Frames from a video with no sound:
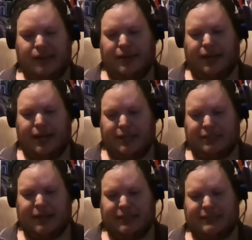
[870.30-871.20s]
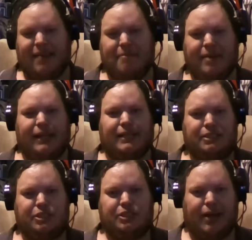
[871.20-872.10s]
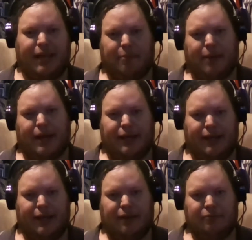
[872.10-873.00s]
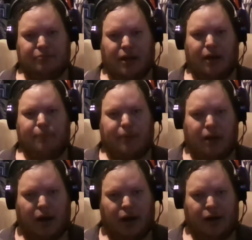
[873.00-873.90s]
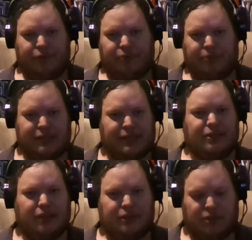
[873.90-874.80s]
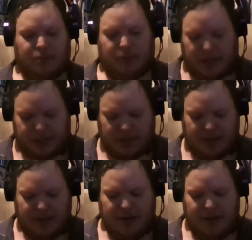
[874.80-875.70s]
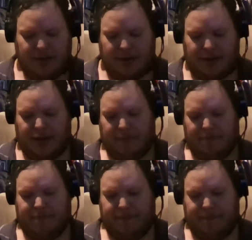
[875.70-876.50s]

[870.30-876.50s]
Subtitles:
yeah, I spent 10 minutes trying to get my up off because I was hurting so much. Um,